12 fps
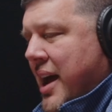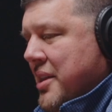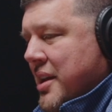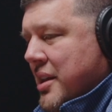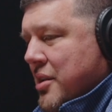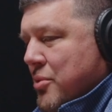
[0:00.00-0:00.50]
I
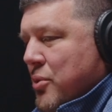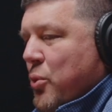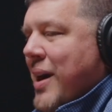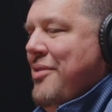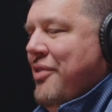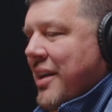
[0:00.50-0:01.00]
think the
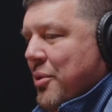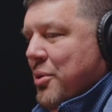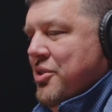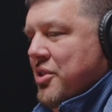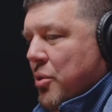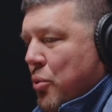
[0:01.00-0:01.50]
reffing
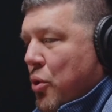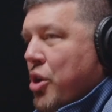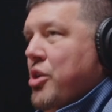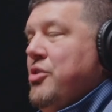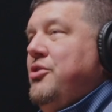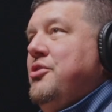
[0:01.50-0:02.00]
was the
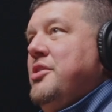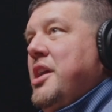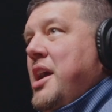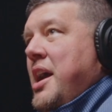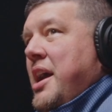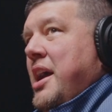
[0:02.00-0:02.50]
worst.
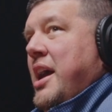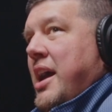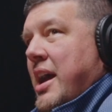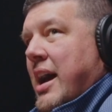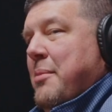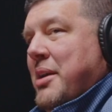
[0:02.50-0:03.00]

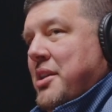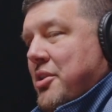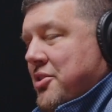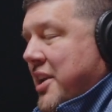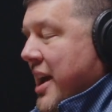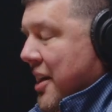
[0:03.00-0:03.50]
I mean,
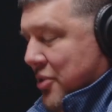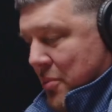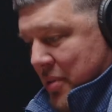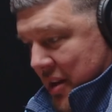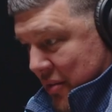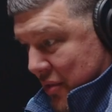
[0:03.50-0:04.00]
those guys are
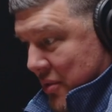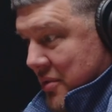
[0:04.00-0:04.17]
pitiful.